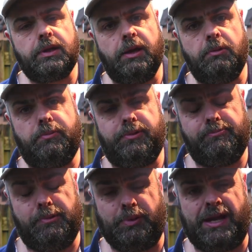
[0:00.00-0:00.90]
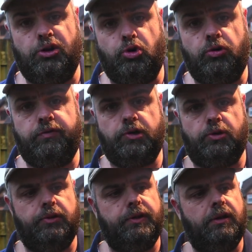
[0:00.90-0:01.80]
We apply it over
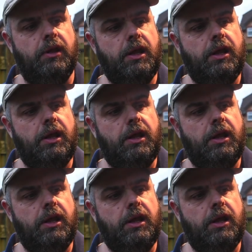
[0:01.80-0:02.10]
clothing.